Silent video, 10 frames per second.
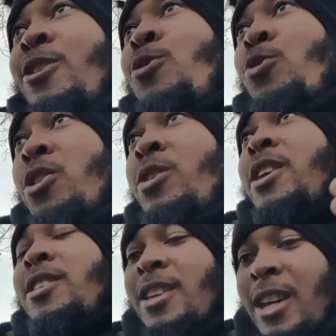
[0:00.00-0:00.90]
cool. You
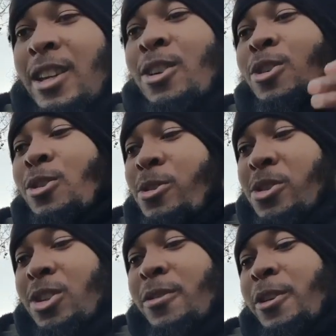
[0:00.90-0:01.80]
need to get the
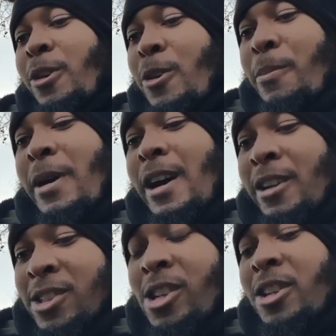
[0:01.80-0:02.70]
conclusion of the whole matter.
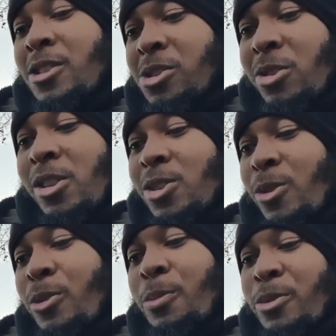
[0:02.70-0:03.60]
Study to show
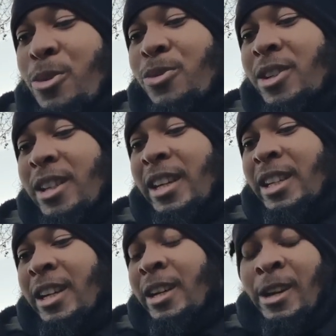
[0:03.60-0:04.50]
yourself approved and that,
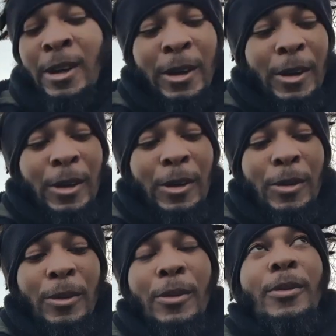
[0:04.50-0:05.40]
yeah.
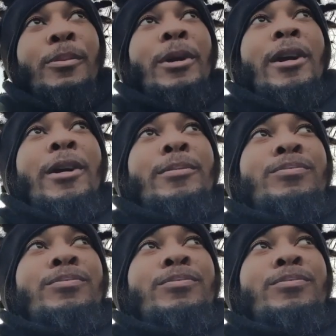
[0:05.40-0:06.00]
But